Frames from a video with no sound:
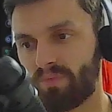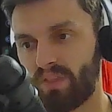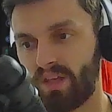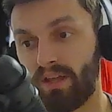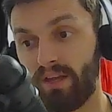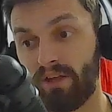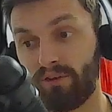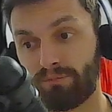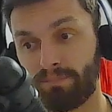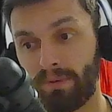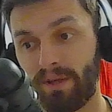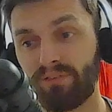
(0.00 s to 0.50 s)

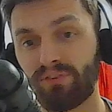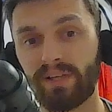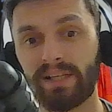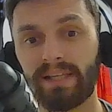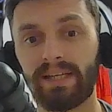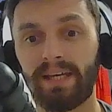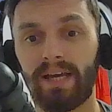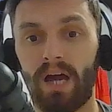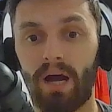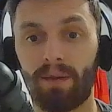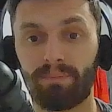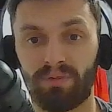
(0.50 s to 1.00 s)
it's
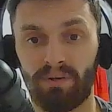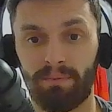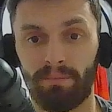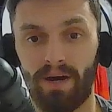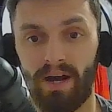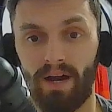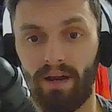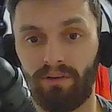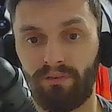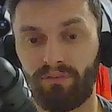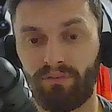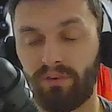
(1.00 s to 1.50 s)
basically
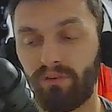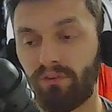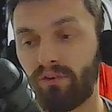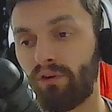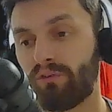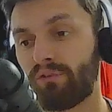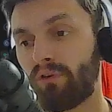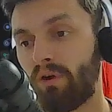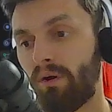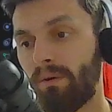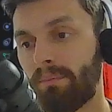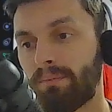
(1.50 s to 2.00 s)
optimized. So
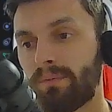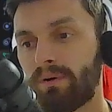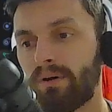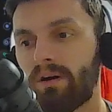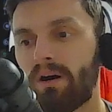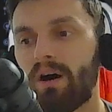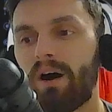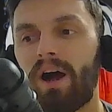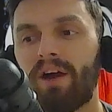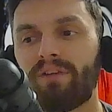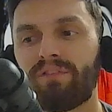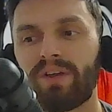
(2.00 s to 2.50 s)
from,
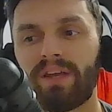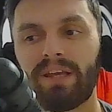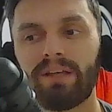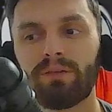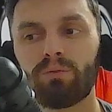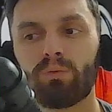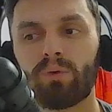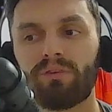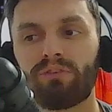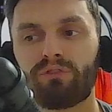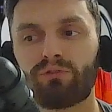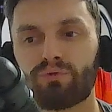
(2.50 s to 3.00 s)
I think it
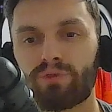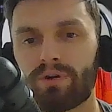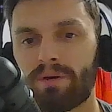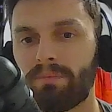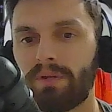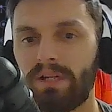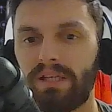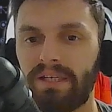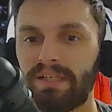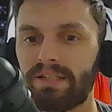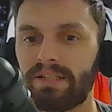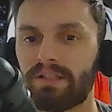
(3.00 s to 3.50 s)
was 3
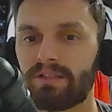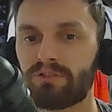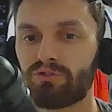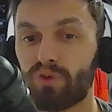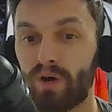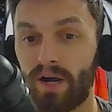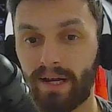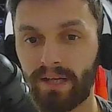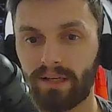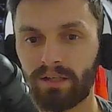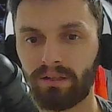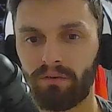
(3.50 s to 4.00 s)
million
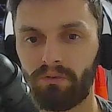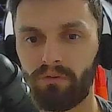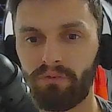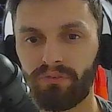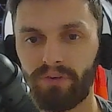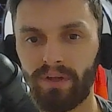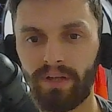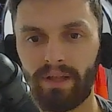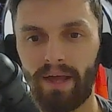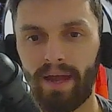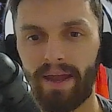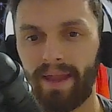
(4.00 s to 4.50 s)
triangles
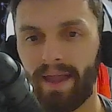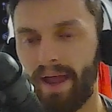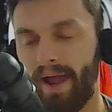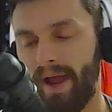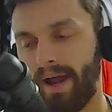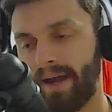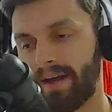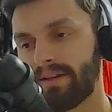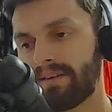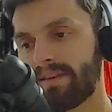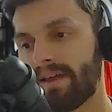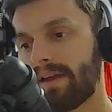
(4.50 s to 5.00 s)
that I
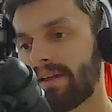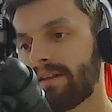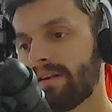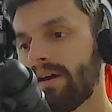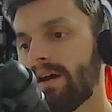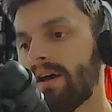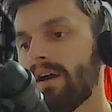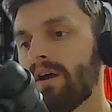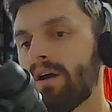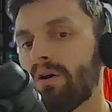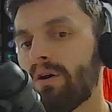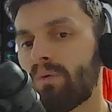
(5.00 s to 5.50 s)
had it at
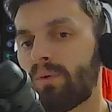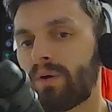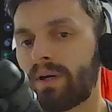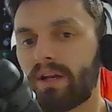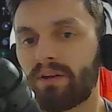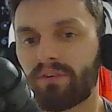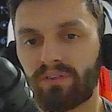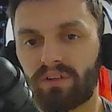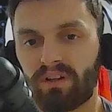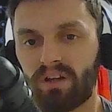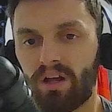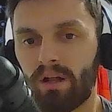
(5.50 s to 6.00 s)
when I
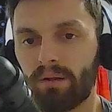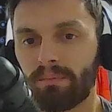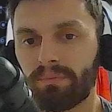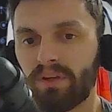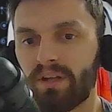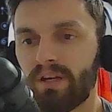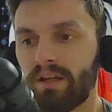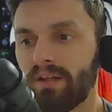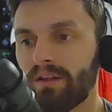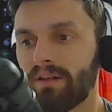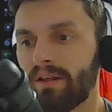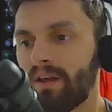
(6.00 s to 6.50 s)

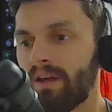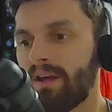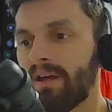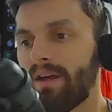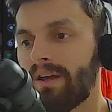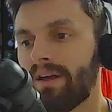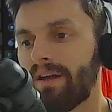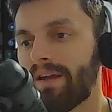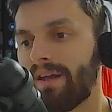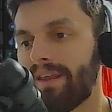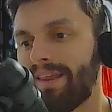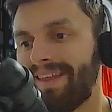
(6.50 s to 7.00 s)
sculpted it,
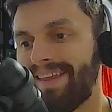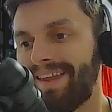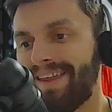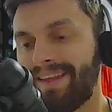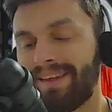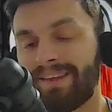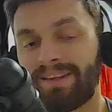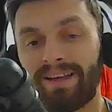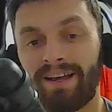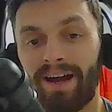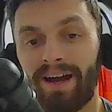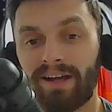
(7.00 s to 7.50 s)

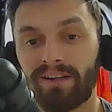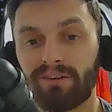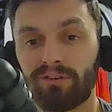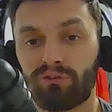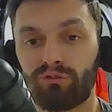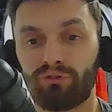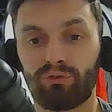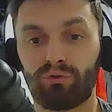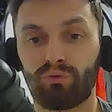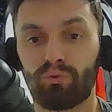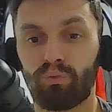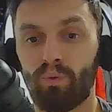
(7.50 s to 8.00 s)
it got
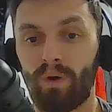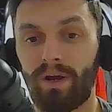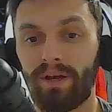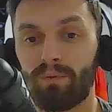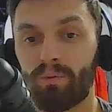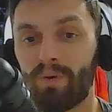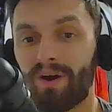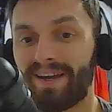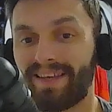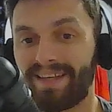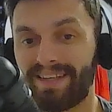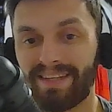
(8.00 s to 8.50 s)
to
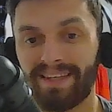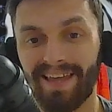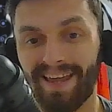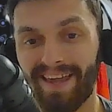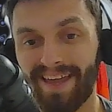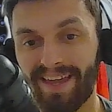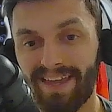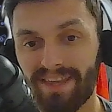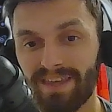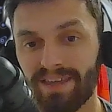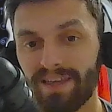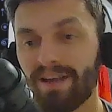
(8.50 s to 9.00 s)

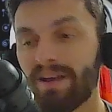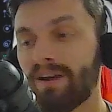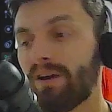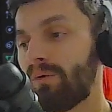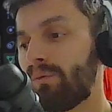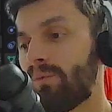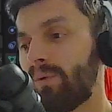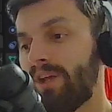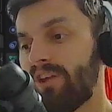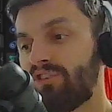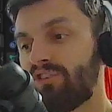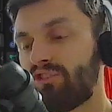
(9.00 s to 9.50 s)
21K,
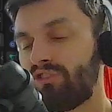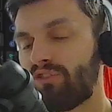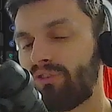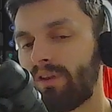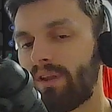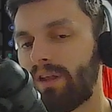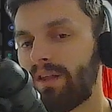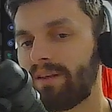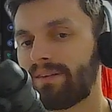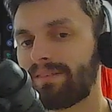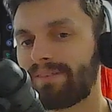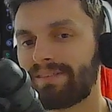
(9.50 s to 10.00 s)
which
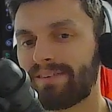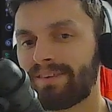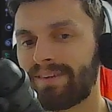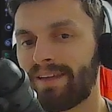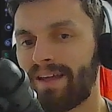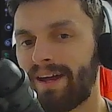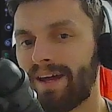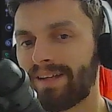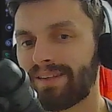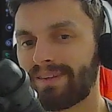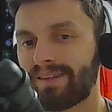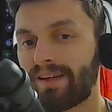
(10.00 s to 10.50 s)
is
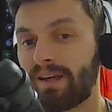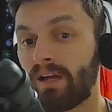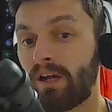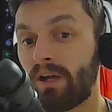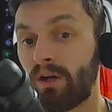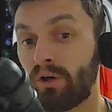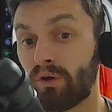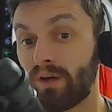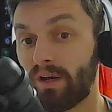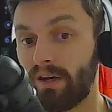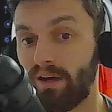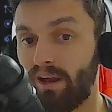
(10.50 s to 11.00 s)
not
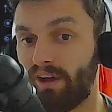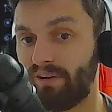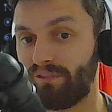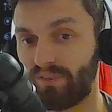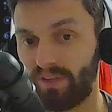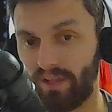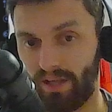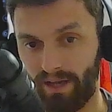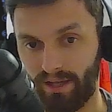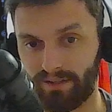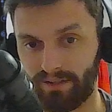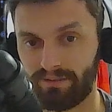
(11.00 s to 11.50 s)
good enough
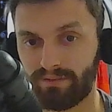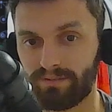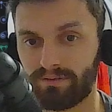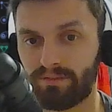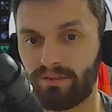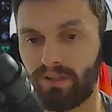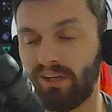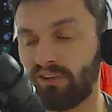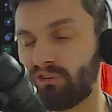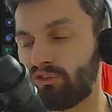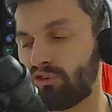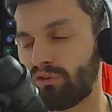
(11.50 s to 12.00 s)
yet.
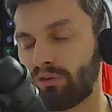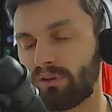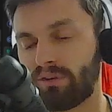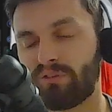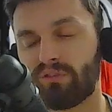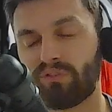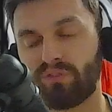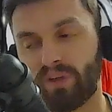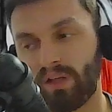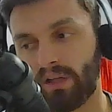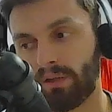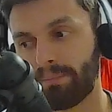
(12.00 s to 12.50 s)
It should
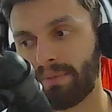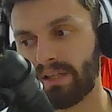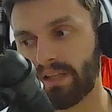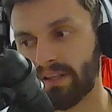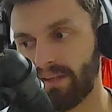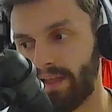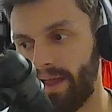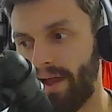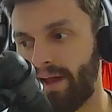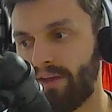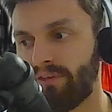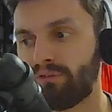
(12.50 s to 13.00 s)
still be
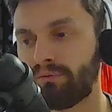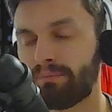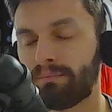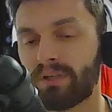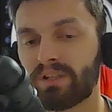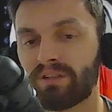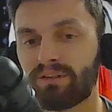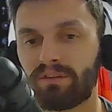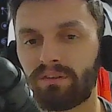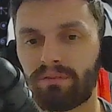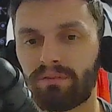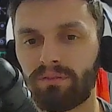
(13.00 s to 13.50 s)
less,
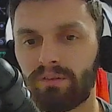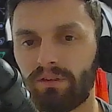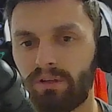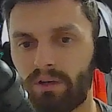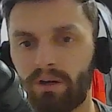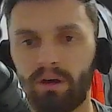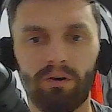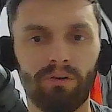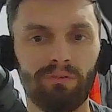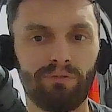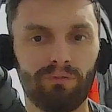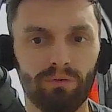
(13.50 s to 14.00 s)
but you
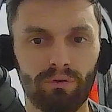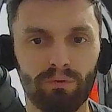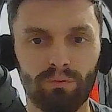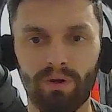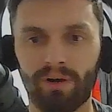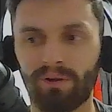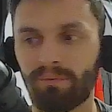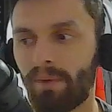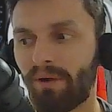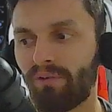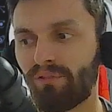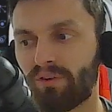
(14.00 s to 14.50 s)
know, for one
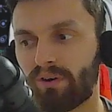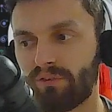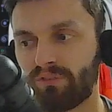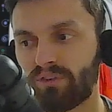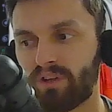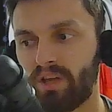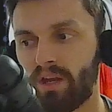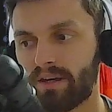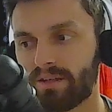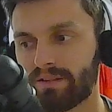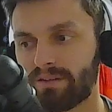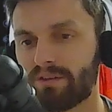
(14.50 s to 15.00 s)
of my first
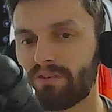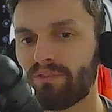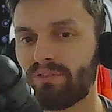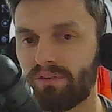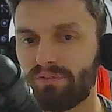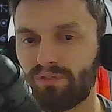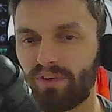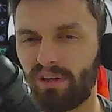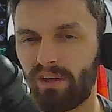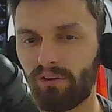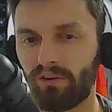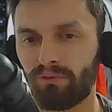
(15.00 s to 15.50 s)
characters, I
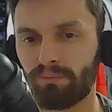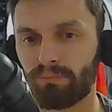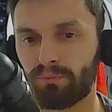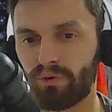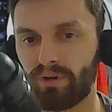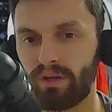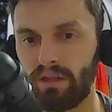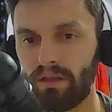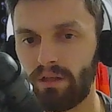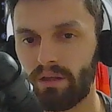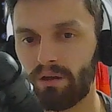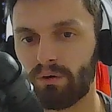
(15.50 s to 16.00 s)
think it's
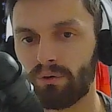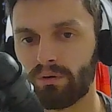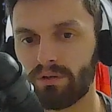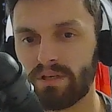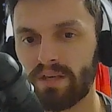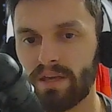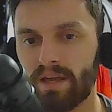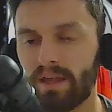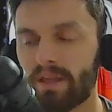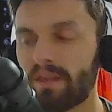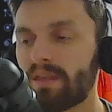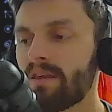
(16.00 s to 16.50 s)
pretty
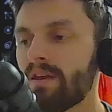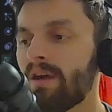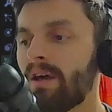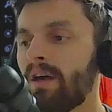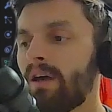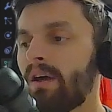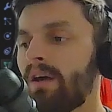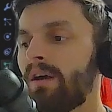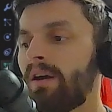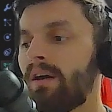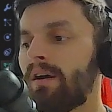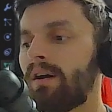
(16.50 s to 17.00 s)
okay.
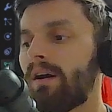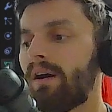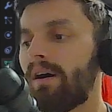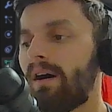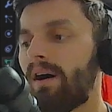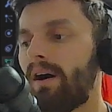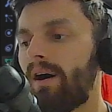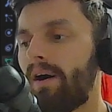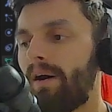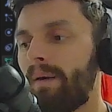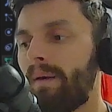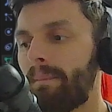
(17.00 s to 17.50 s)

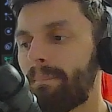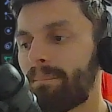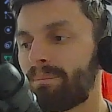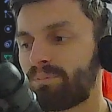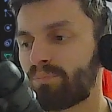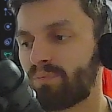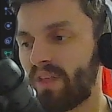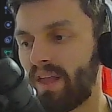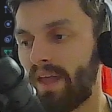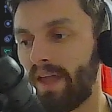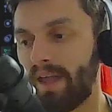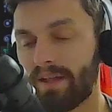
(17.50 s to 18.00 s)

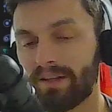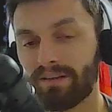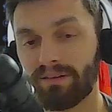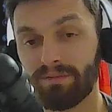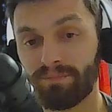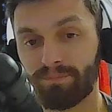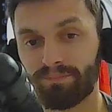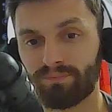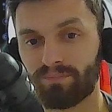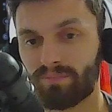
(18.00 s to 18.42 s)
And